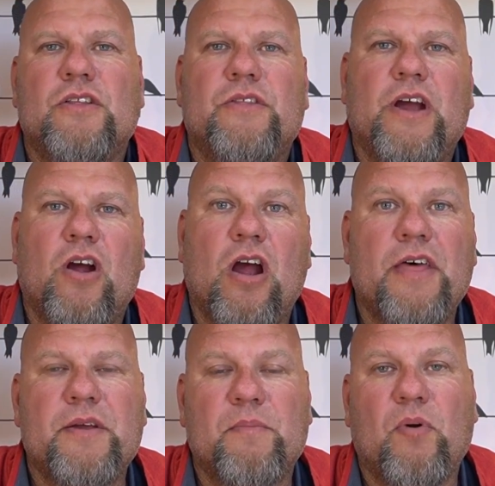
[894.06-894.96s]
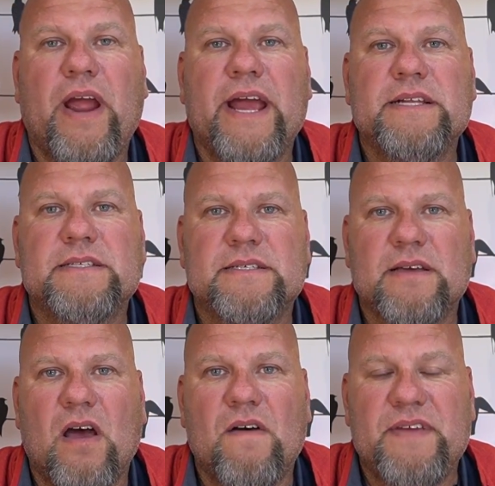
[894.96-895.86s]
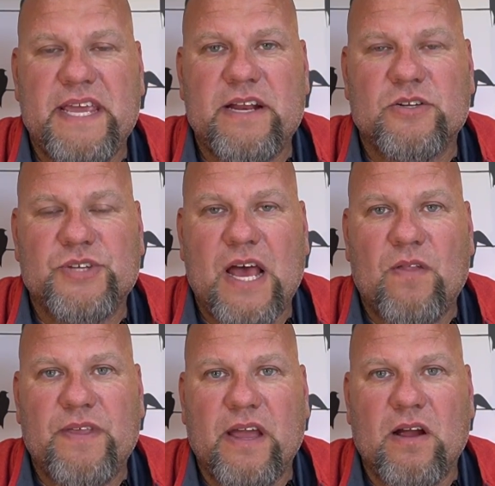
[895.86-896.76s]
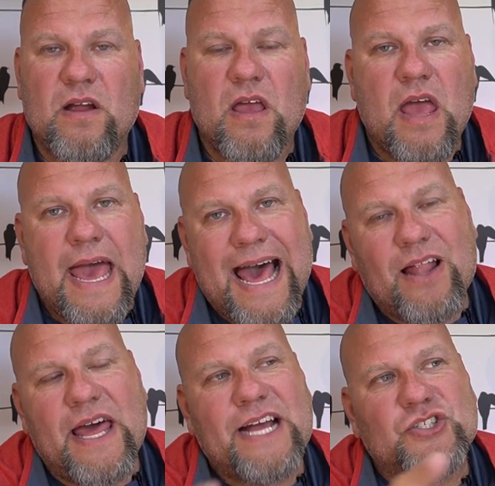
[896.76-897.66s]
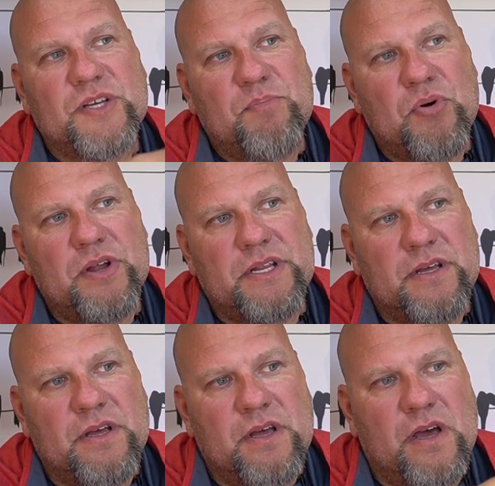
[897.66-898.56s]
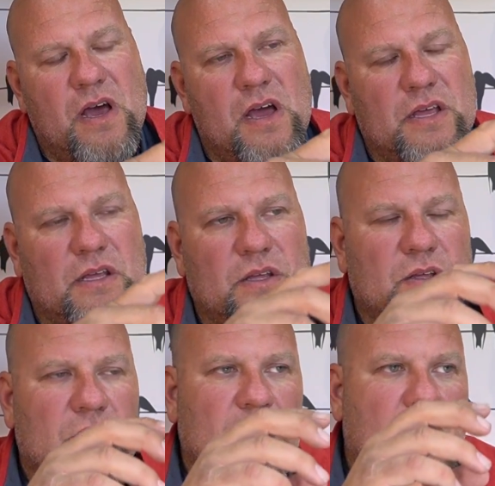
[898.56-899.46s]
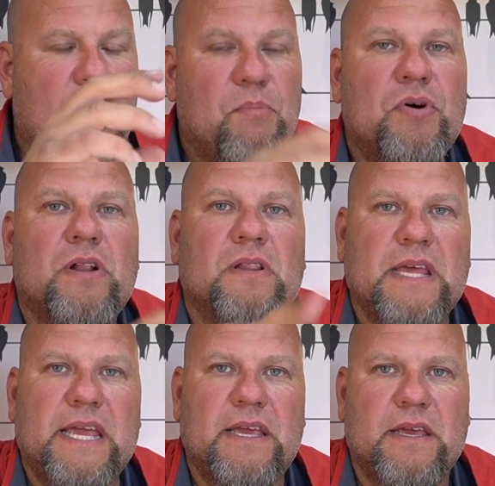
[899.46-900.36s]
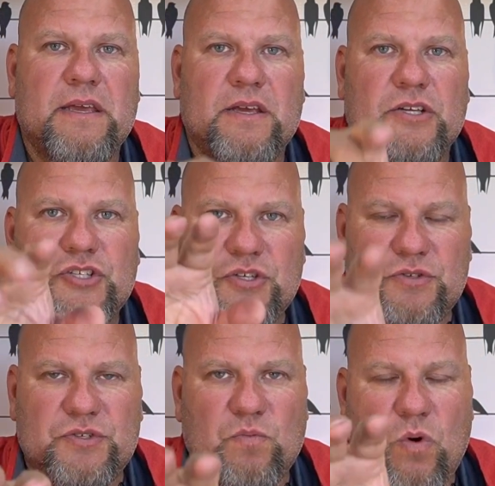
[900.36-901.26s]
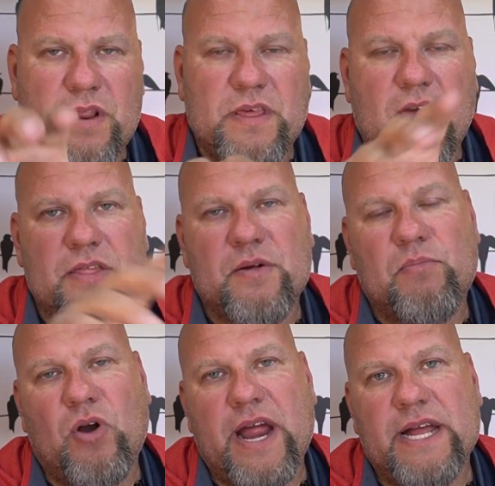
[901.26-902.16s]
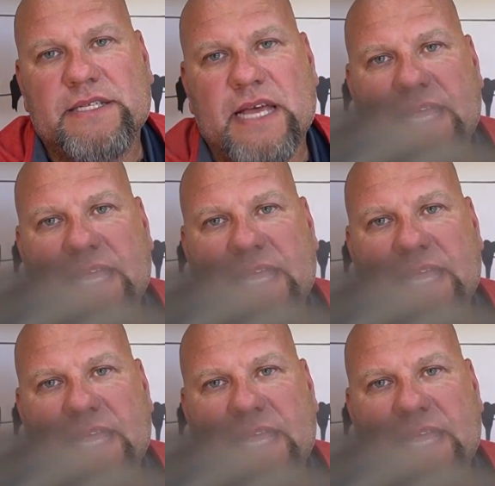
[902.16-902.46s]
There are other brands of heaters out there. I'll actually put, uh, I'll put a link to one of the other brands.